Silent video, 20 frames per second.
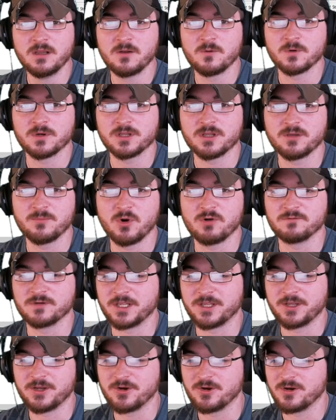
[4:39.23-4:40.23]
We're gonna come over
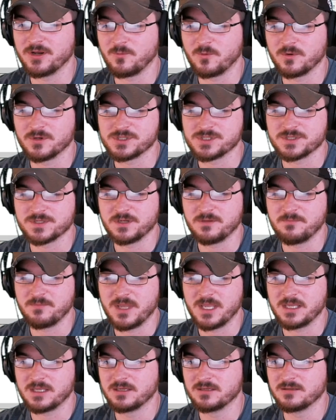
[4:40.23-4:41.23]
here and we're just gonna
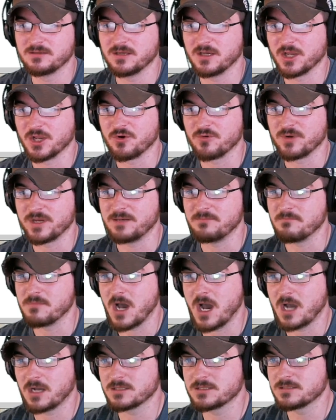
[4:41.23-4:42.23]
make a green
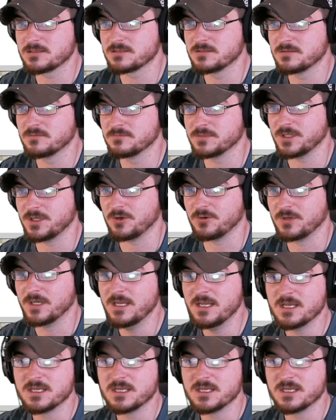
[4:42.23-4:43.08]
box, you know,